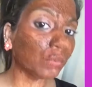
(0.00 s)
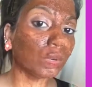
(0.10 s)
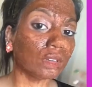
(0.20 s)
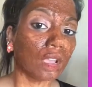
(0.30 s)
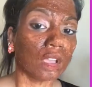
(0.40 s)

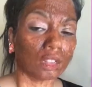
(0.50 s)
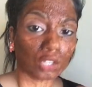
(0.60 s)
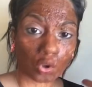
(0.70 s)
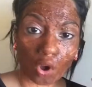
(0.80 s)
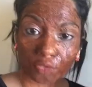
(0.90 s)
Even
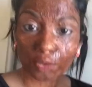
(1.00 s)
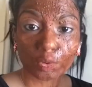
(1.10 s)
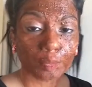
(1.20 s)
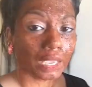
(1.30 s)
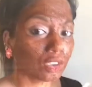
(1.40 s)
the coffee
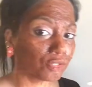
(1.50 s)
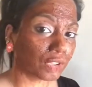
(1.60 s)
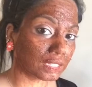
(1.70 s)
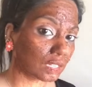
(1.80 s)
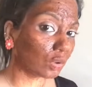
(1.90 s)
will make your
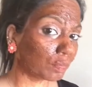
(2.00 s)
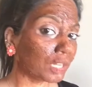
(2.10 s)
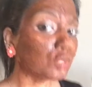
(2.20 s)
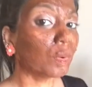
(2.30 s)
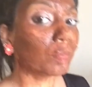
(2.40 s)
face look
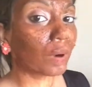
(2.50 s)
much more